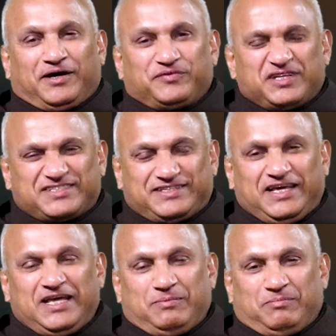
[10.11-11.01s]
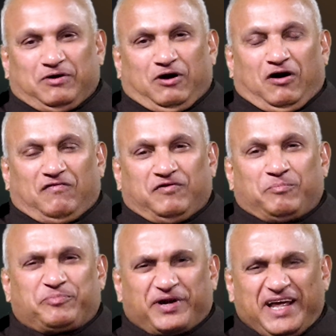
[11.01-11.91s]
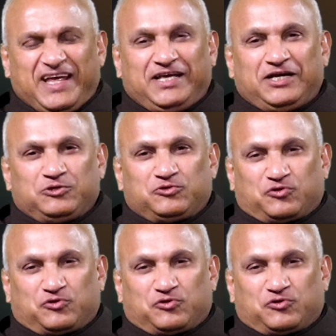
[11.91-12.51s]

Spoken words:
this theme of praying